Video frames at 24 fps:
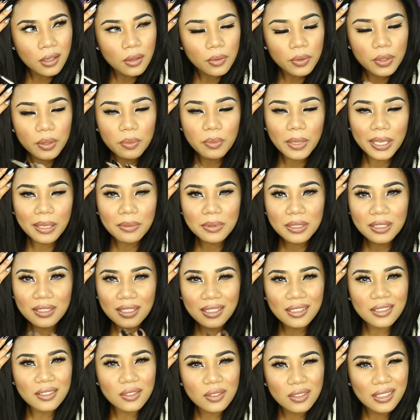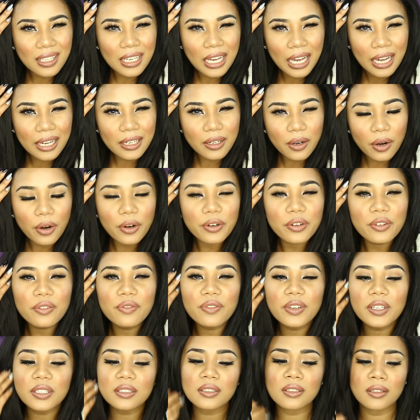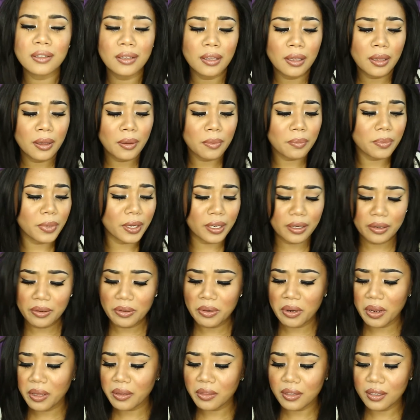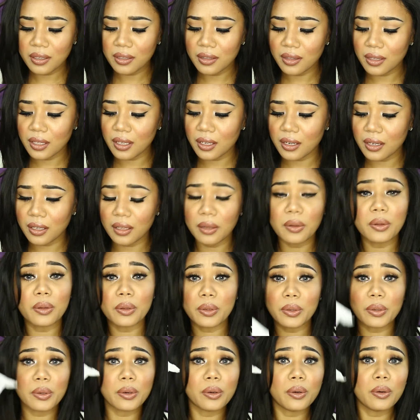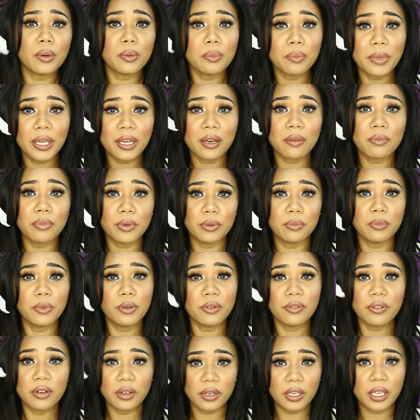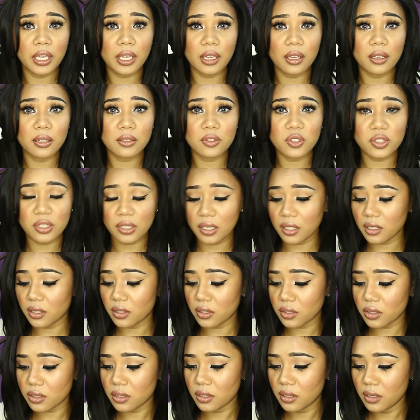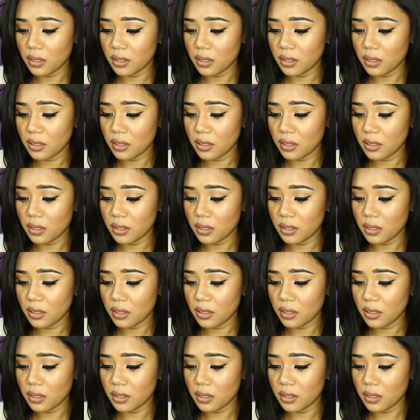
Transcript: when you make mistakes, it's kind of hard to fix, but nothing that a little makeup remover can't change.